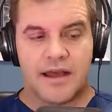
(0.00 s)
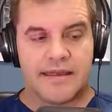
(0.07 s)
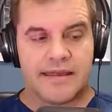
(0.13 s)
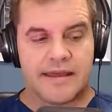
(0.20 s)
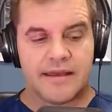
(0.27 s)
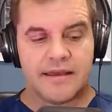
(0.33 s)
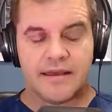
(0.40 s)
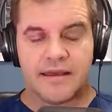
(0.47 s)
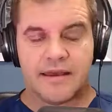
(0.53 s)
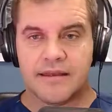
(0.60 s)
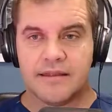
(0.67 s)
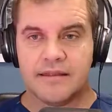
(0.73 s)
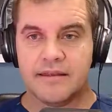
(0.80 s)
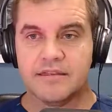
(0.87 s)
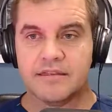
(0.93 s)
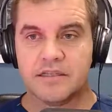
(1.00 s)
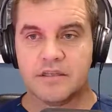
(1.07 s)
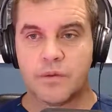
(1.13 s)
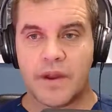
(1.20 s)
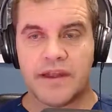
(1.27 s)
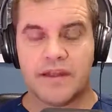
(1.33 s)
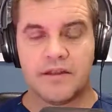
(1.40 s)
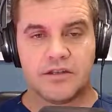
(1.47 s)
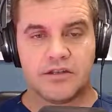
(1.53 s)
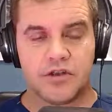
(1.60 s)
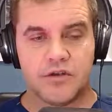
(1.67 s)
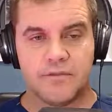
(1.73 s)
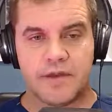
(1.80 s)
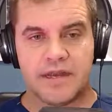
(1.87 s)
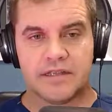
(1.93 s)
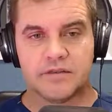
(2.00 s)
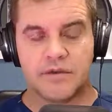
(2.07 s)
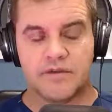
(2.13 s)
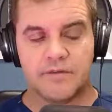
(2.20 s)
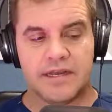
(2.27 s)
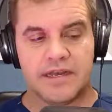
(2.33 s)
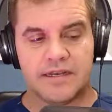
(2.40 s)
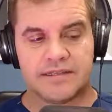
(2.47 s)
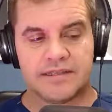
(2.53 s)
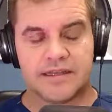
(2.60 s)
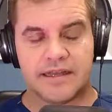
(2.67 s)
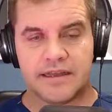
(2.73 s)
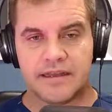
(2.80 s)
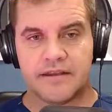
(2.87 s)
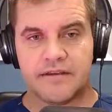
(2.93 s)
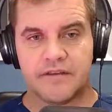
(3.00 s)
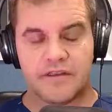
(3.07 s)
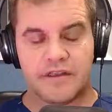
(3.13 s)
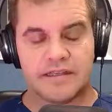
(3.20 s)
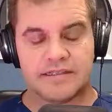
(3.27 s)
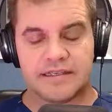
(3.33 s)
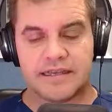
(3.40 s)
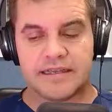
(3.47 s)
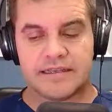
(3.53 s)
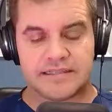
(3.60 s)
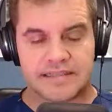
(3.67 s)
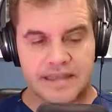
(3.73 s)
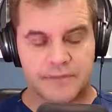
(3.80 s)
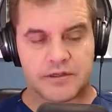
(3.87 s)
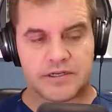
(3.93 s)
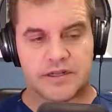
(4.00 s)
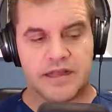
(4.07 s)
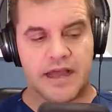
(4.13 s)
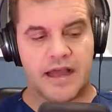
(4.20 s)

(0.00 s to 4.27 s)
I think these 22 minutes we've been listening is exceptional.